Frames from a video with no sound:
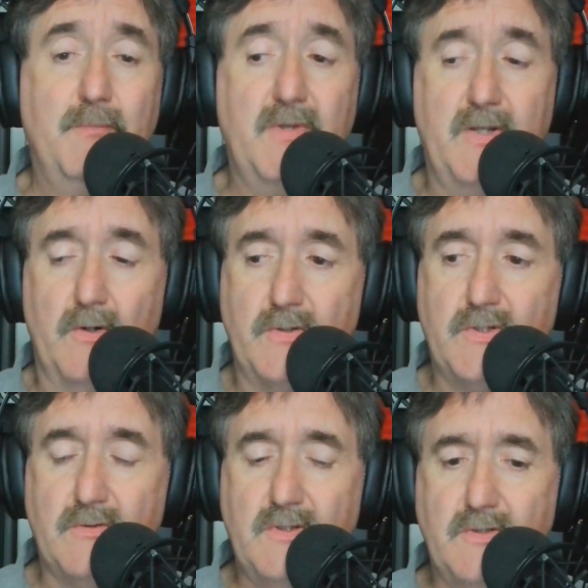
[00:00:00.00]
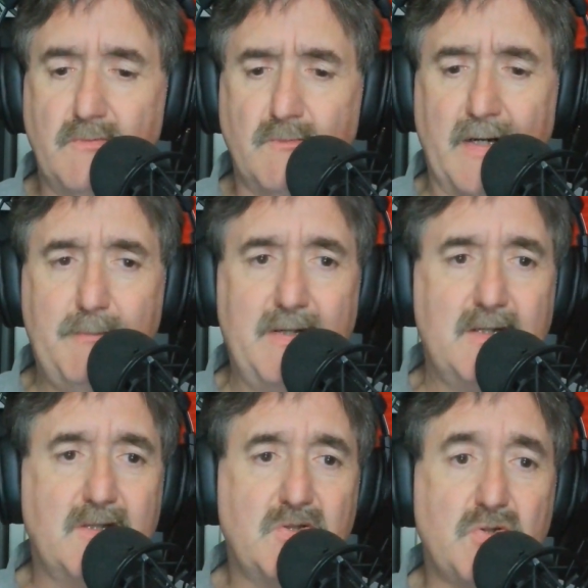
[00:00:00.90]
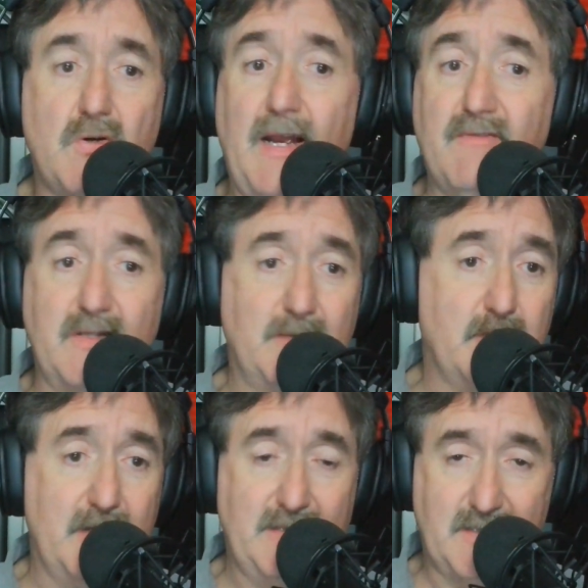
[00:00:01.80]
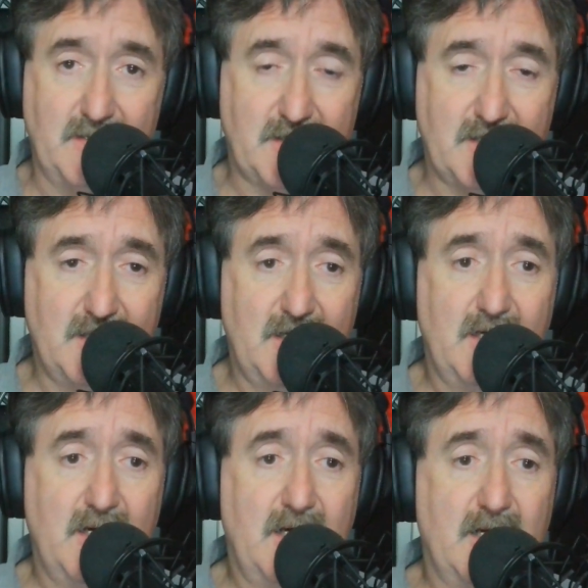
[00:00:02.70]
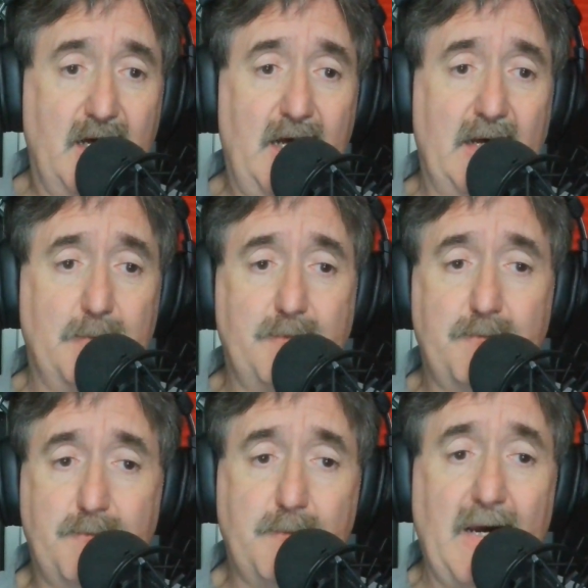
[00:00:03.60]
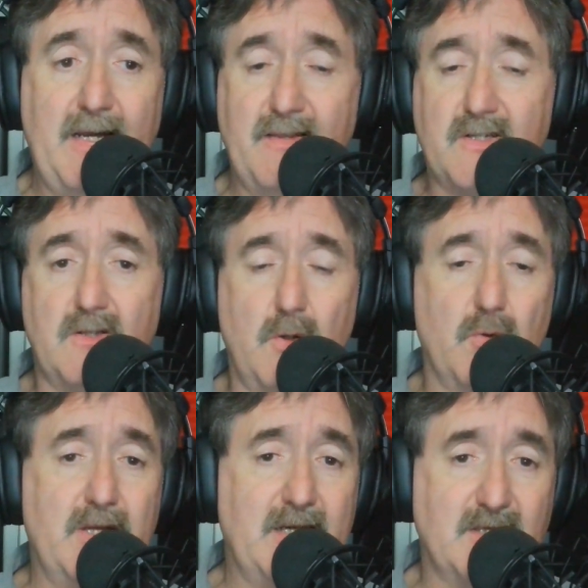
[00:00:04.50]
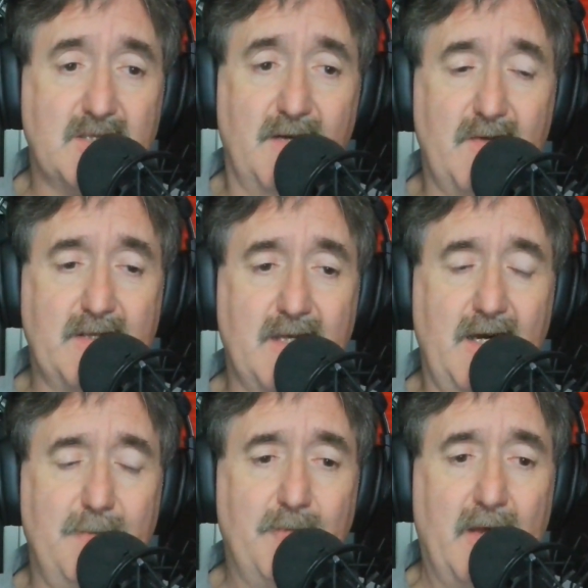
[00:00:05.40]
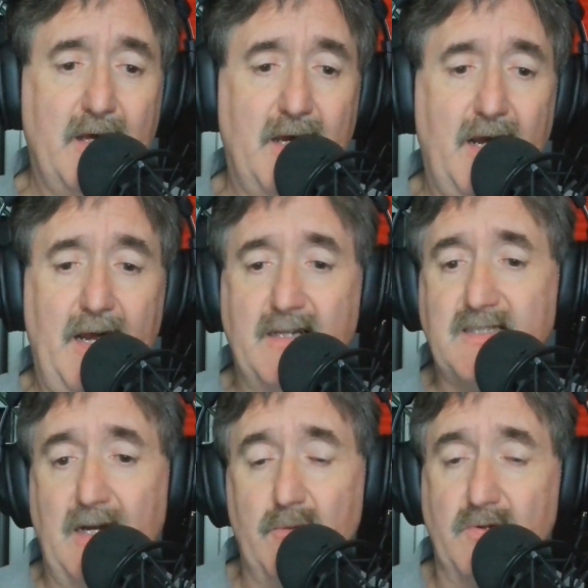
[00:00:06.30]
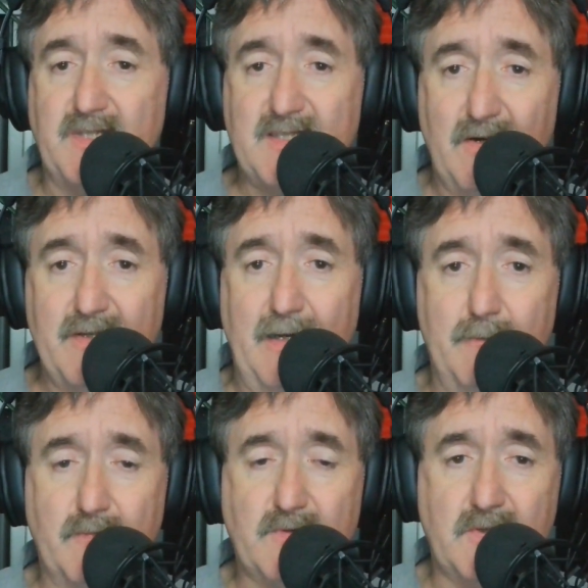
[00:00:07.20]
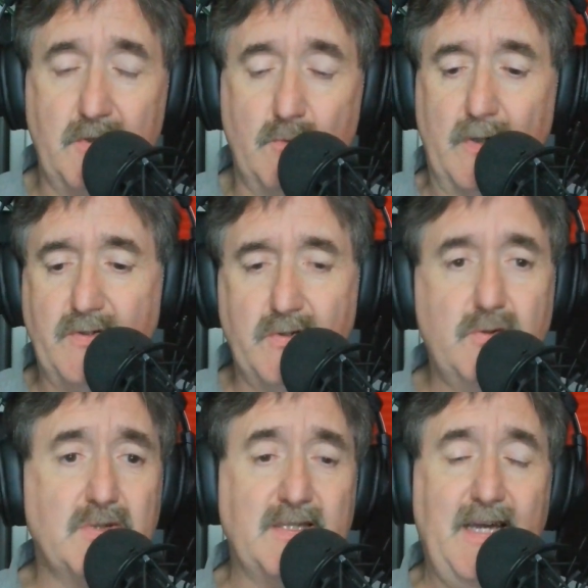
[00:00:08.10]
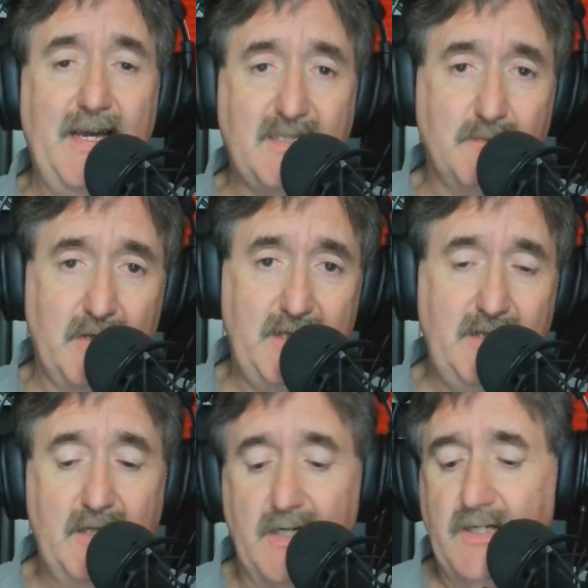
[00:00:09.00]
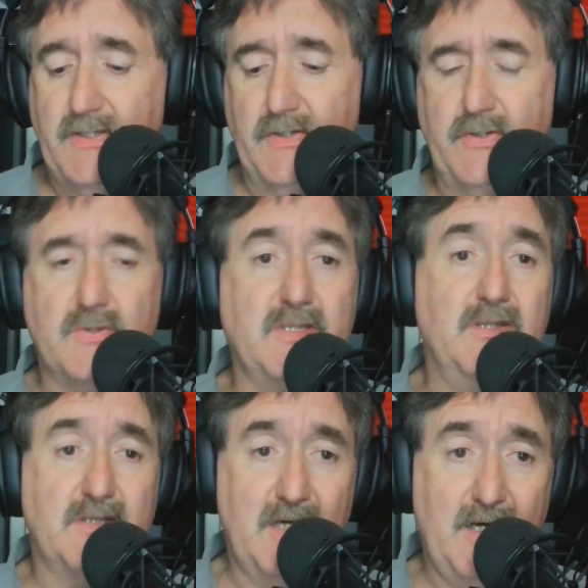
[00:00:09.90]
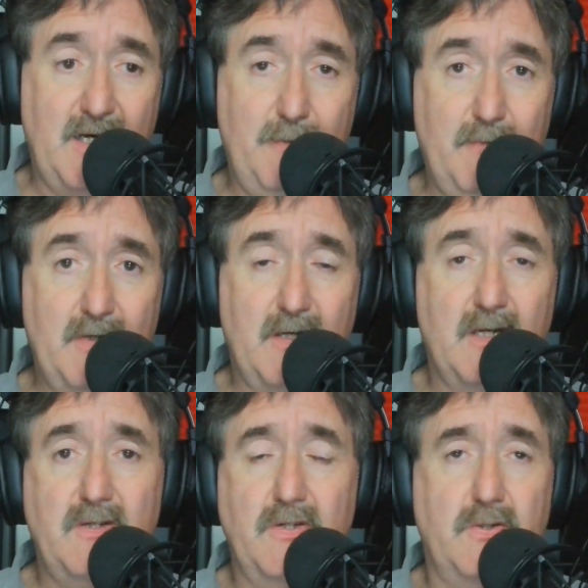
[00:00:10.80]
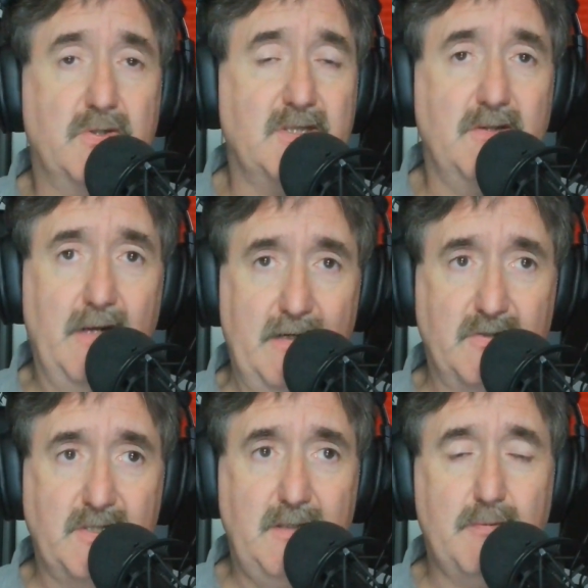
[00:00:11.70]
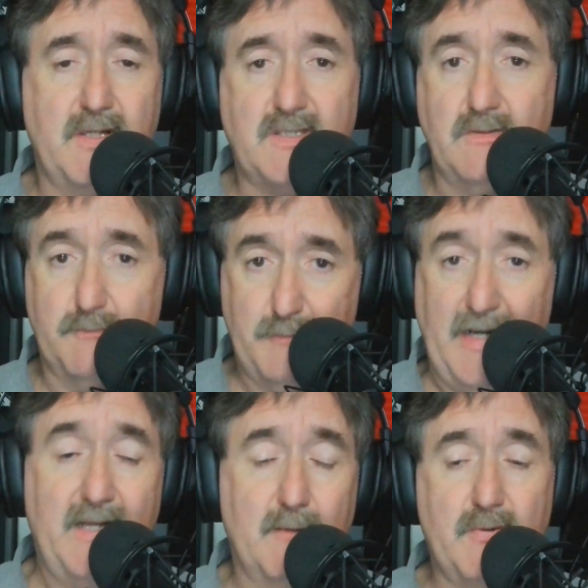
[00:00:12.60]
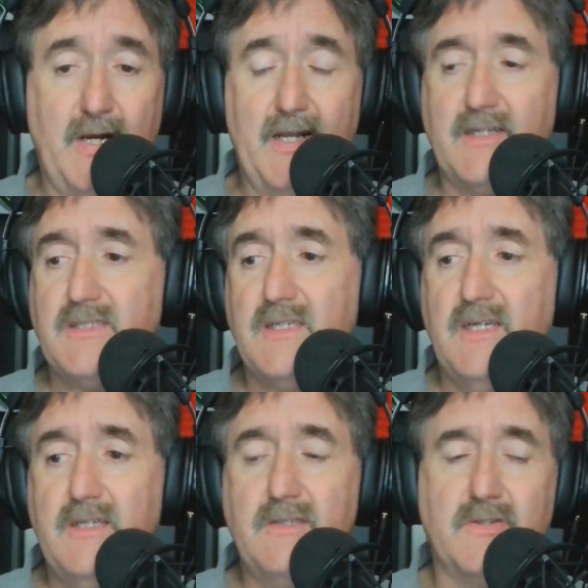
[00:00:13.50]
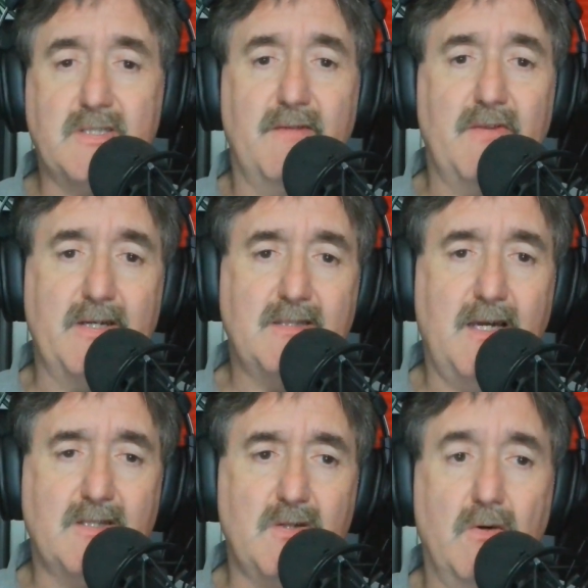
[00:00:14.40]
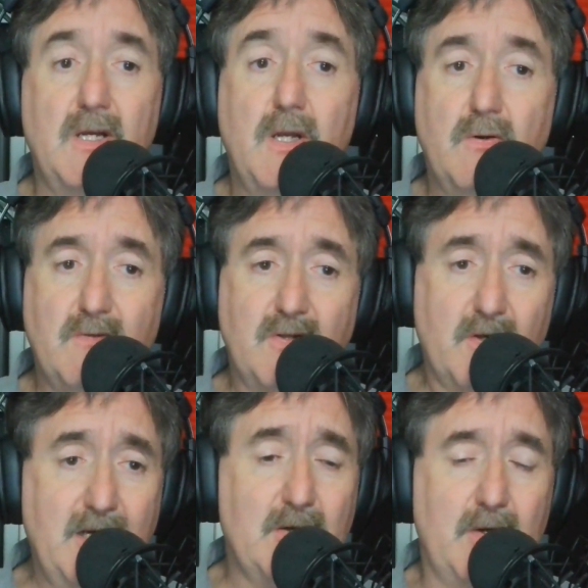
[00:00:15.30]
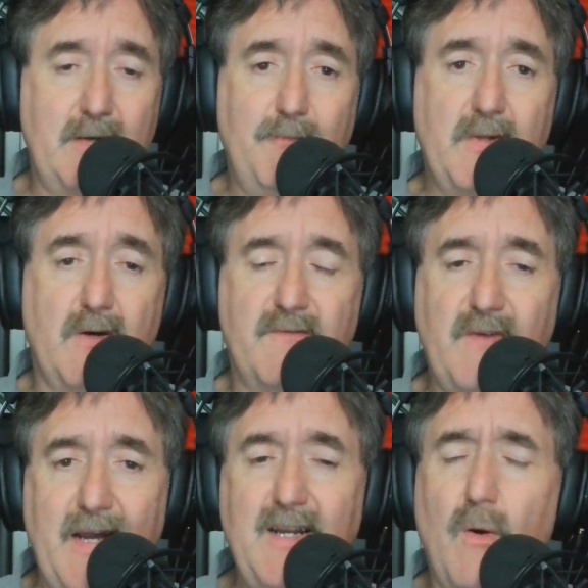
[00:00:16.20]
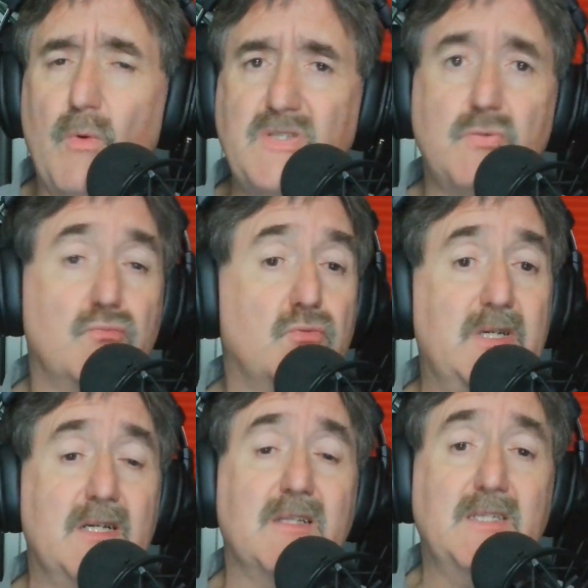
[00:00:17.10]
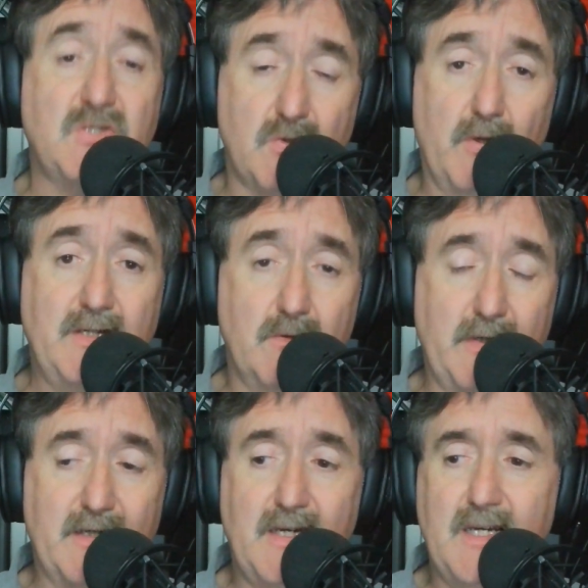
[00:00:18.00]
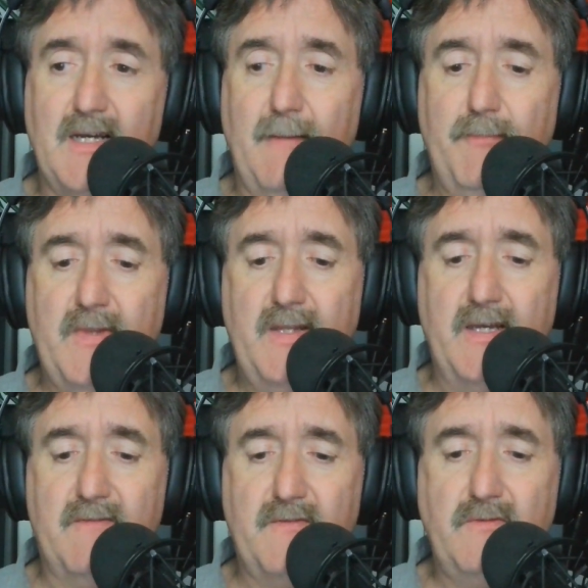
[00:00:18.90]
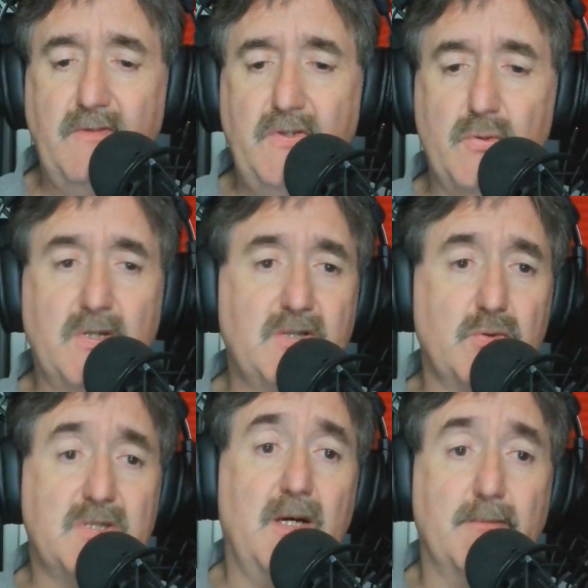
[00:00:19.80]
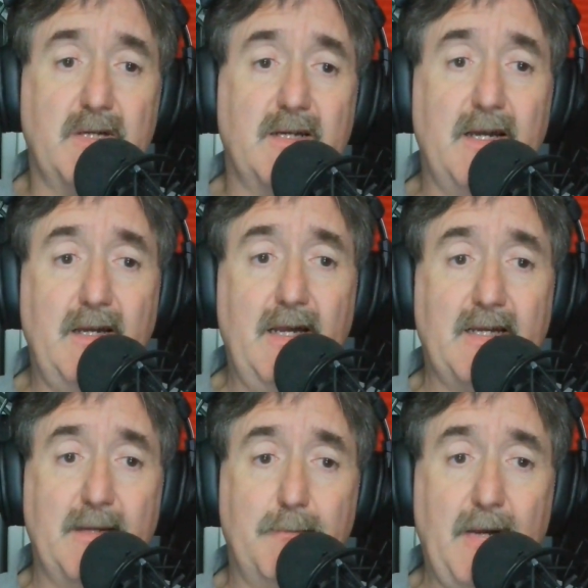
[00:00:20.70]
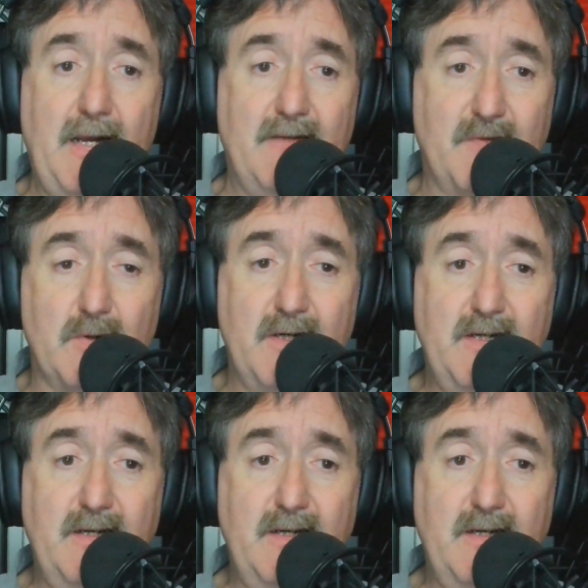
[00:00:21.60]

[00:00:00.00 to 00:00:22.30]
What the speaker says: You might be traveling places and buying the clothing and stuff like that, and it's not really selling that good. you're using gas money, you're using your time, you're using your energy, plus you're buying the products, stuff like that. So look into it. Find out what you really enjoy doing. If you could do something and get paid for it